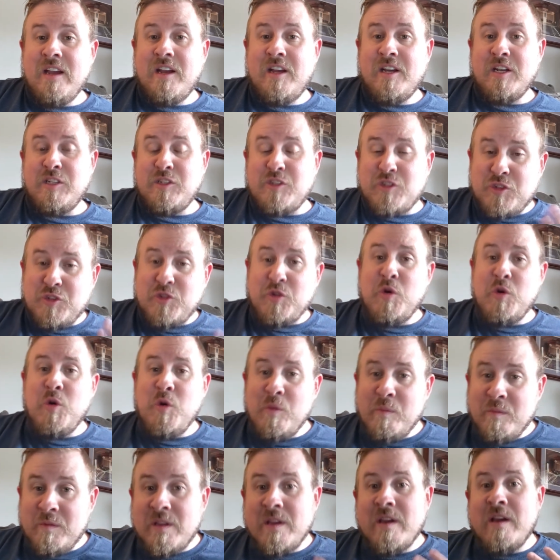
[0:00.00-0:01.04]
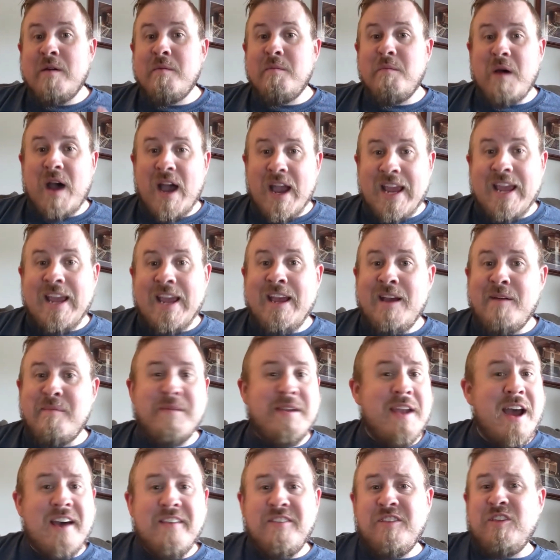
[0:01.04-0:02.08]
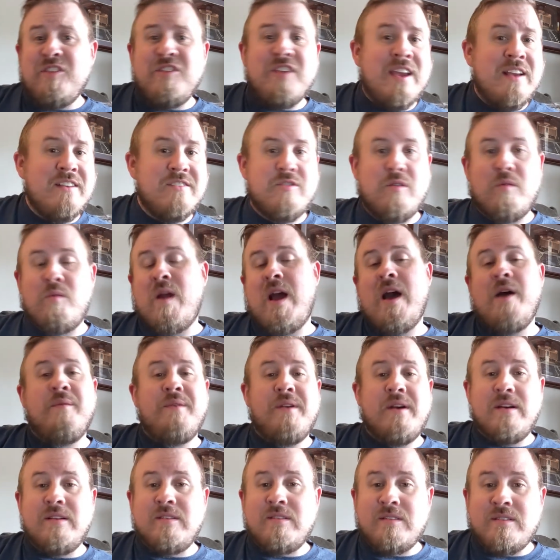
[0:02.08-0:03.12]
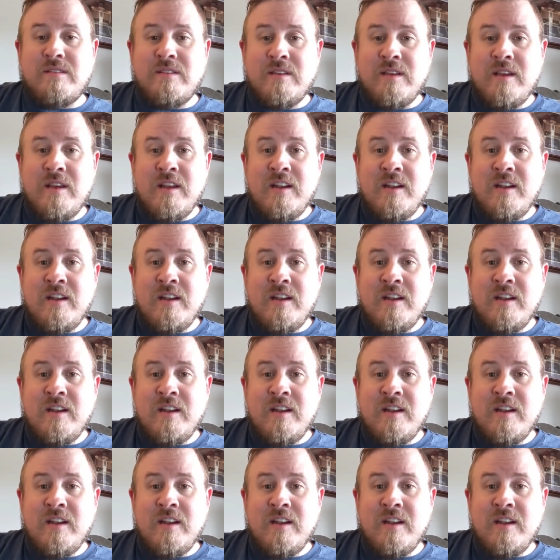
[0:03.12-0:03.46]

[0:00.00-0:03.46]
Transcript: consumed by him, not the things around us,